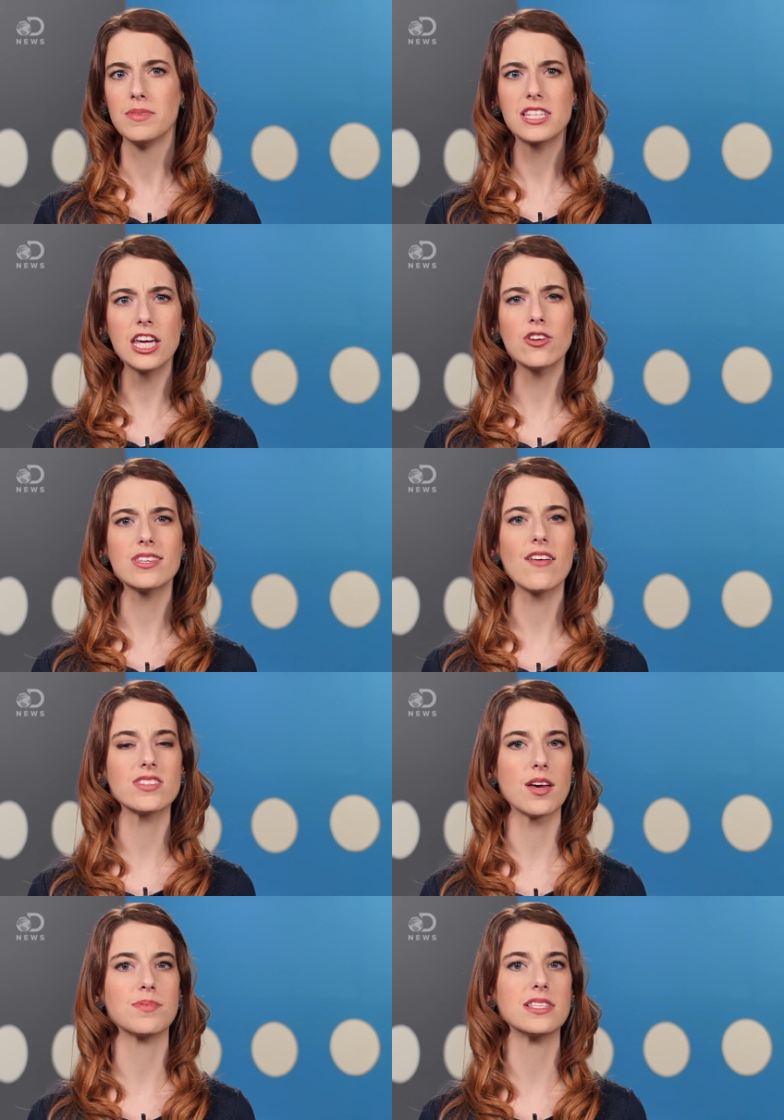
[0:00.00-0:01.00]
Mosquitoes have
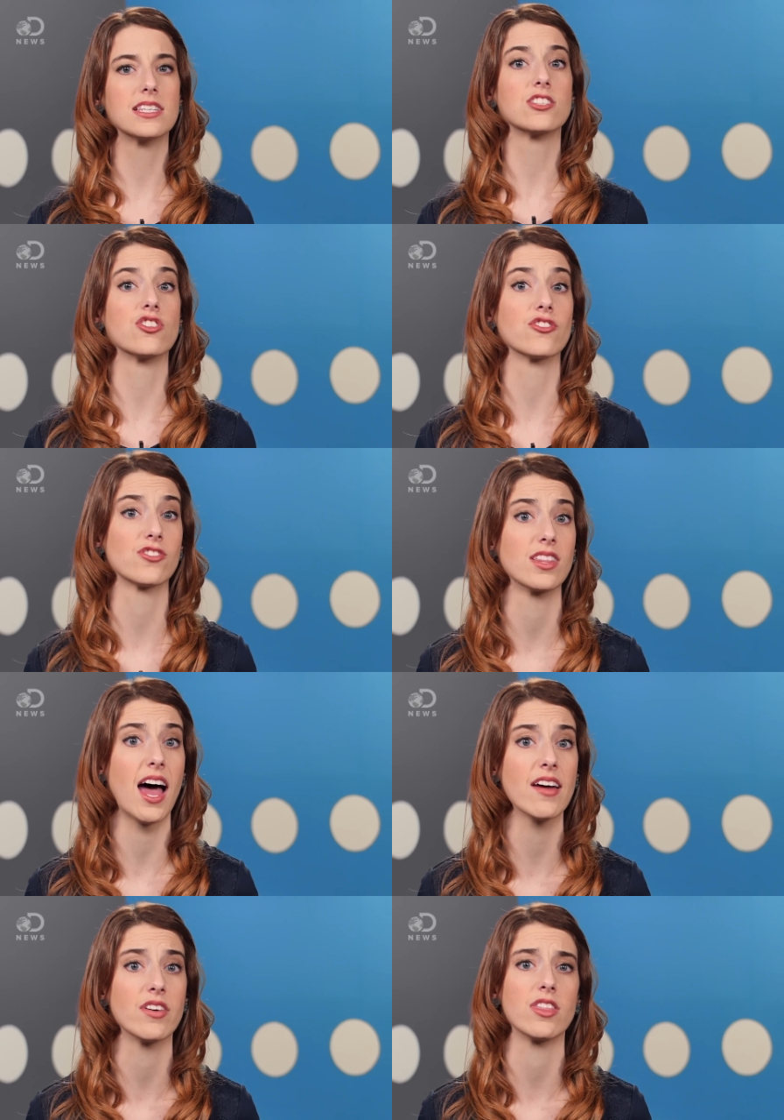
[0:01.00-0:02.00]
substances in their
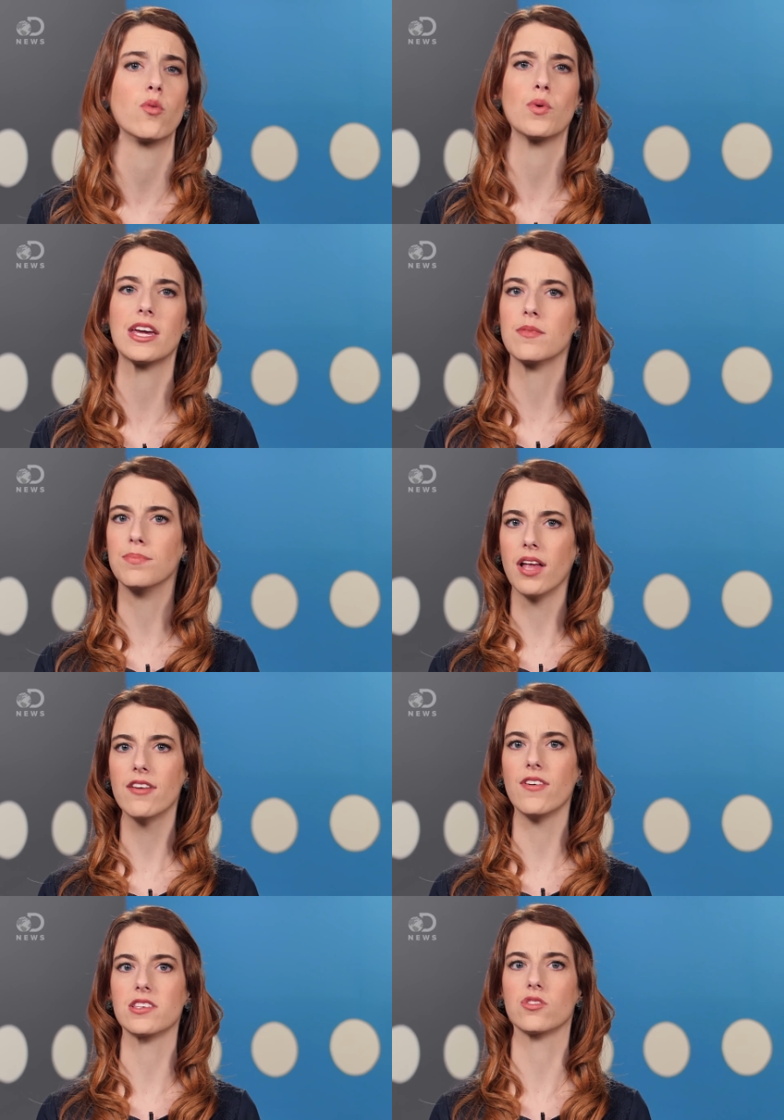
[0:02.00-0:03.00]
saliva that weaken blood
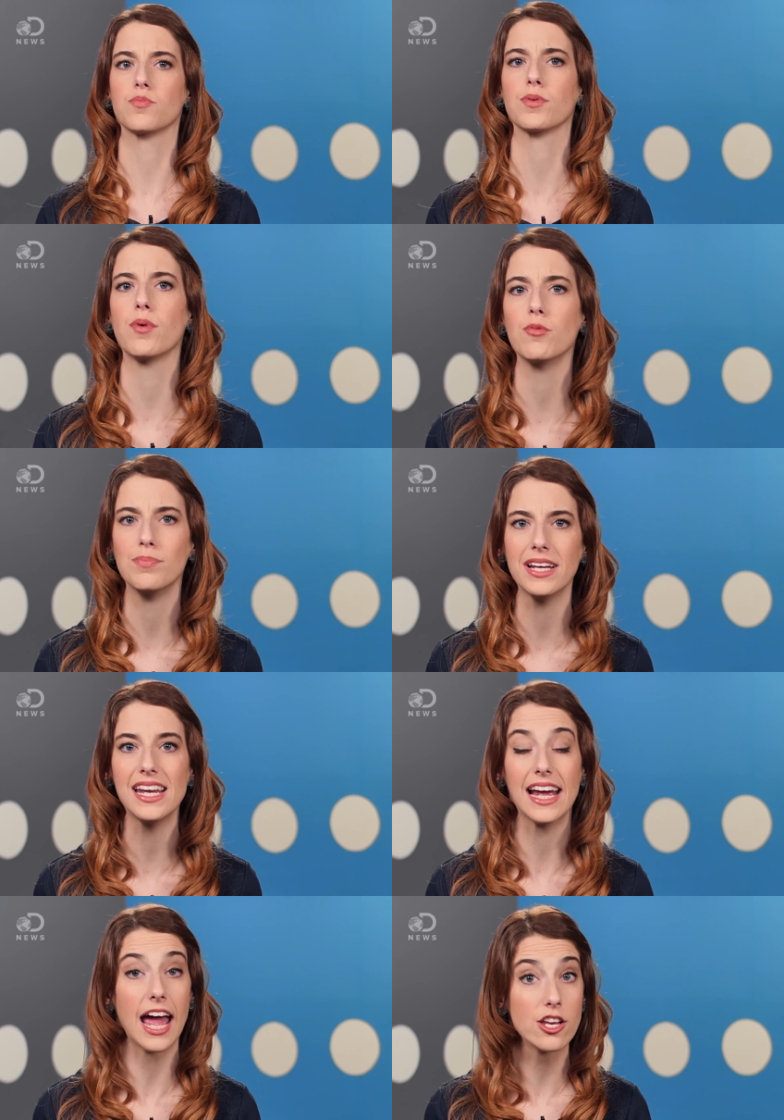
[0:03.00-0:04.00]
vessels, promote
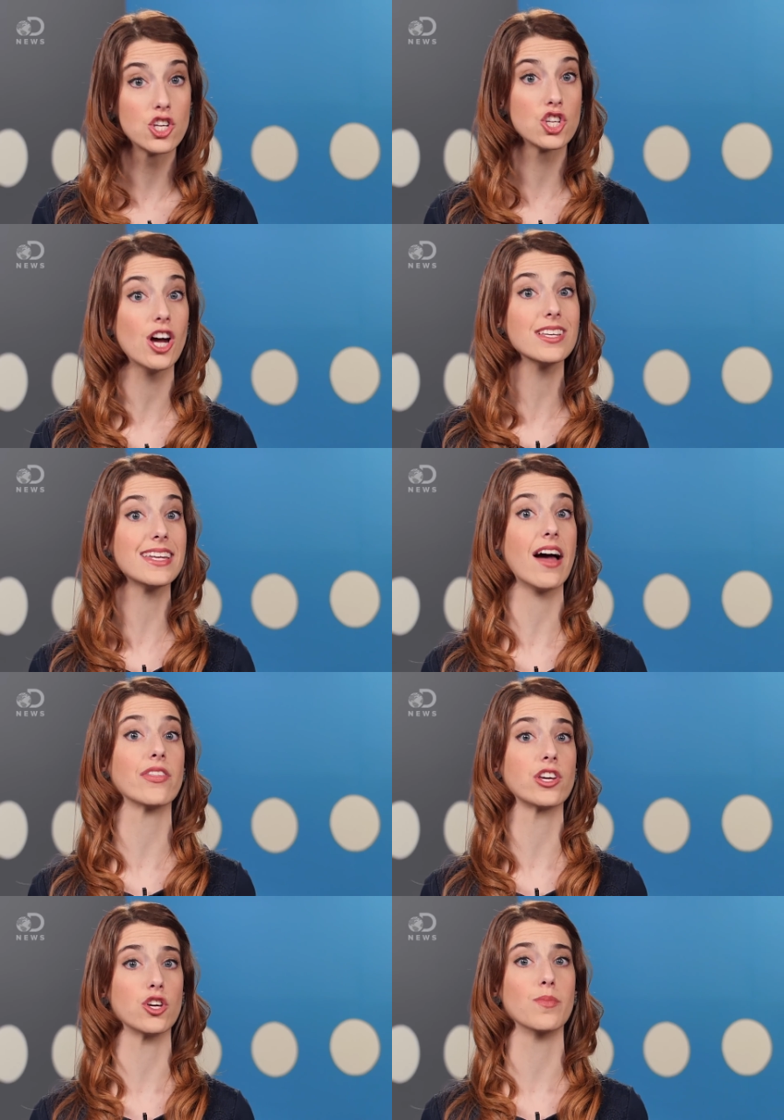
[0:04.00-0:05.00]
bleeding, and shut down
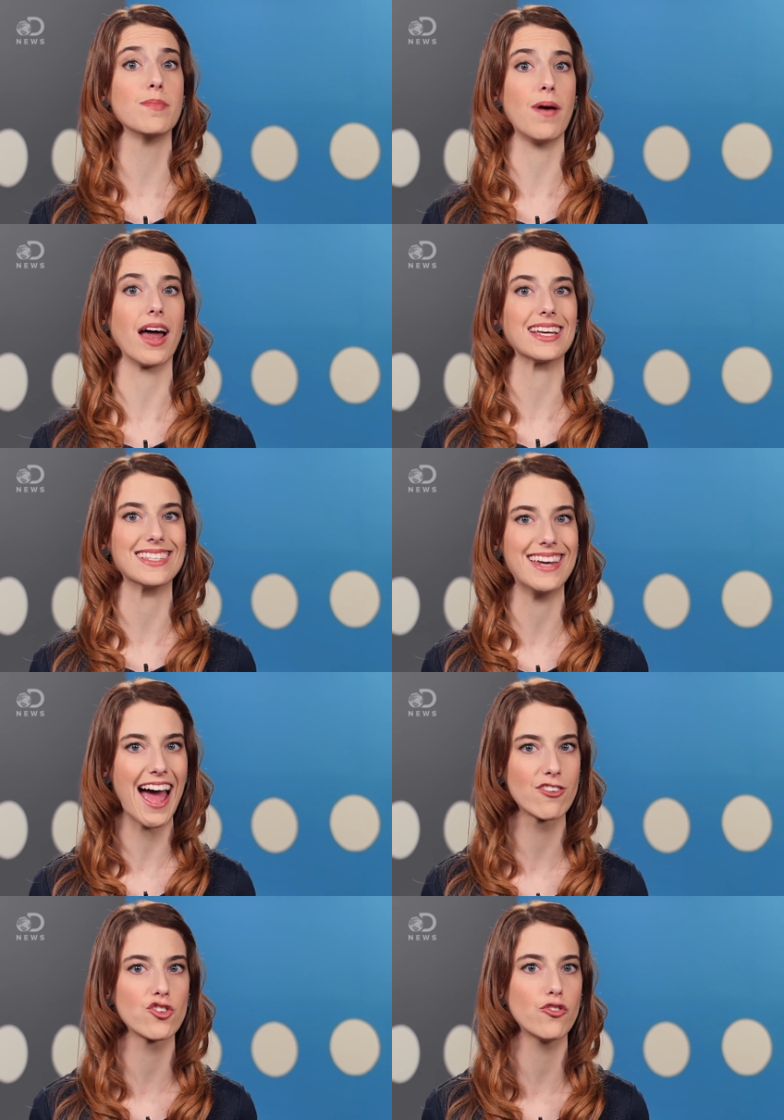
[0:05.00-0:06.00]
the human body's
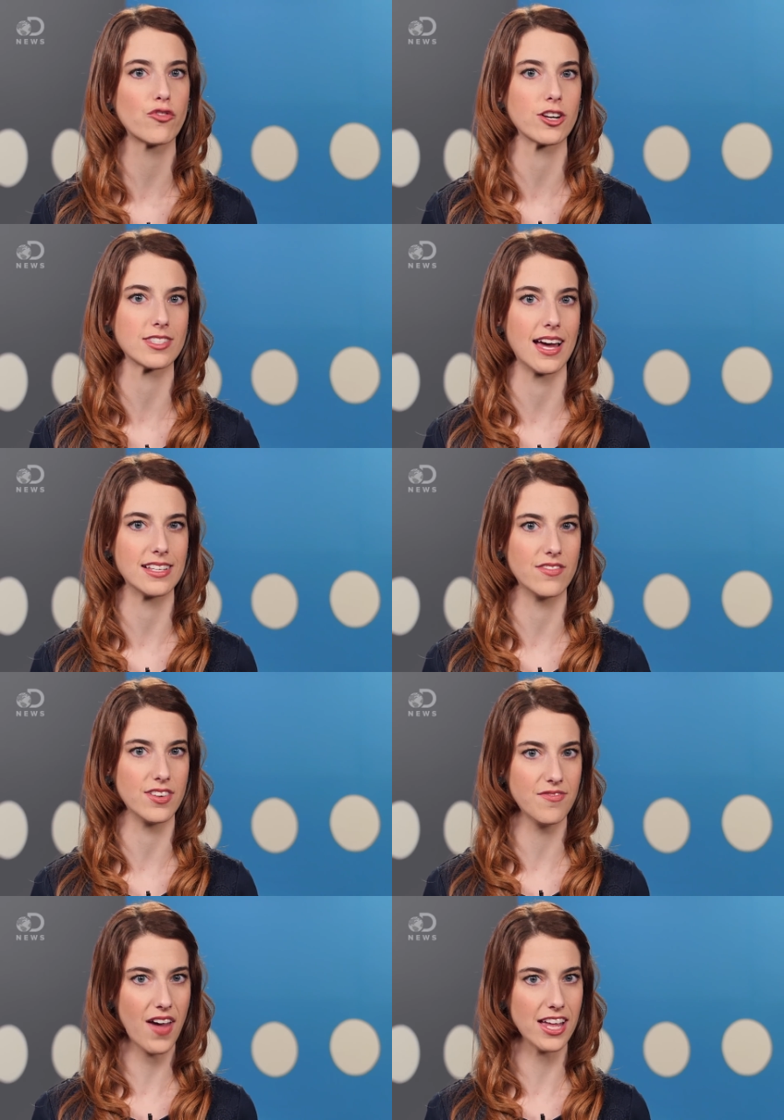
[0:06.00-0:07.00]
natural first lines of
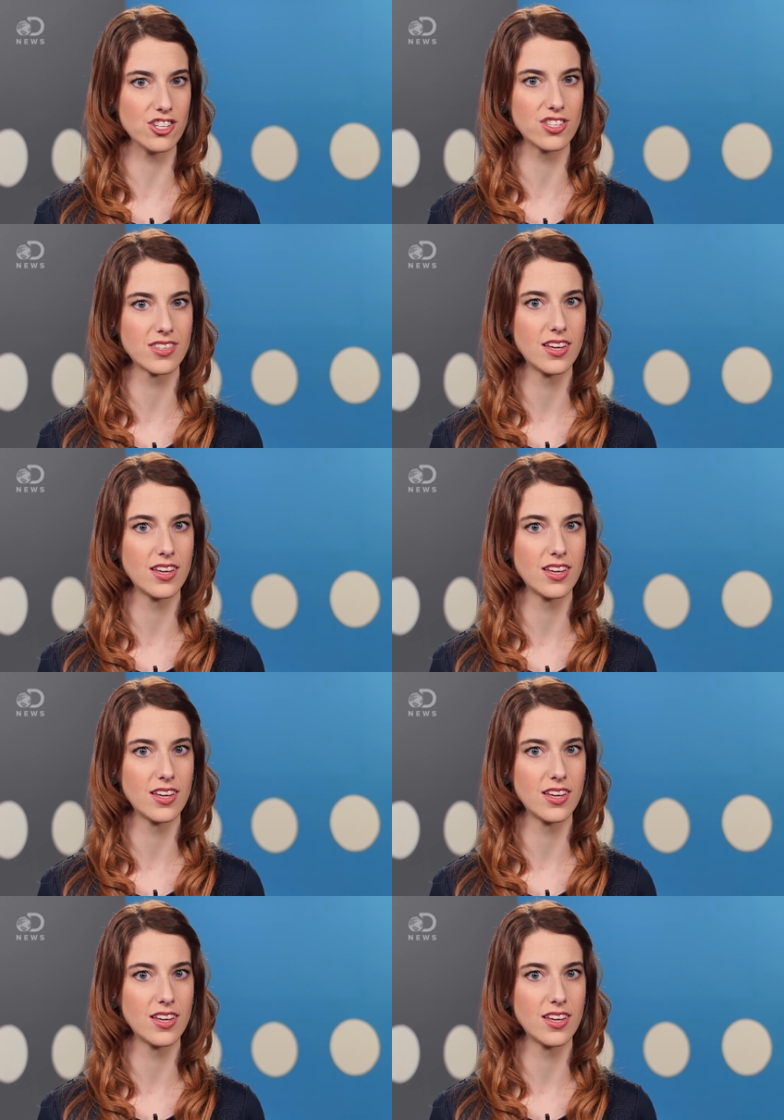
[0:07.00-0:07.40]
defense.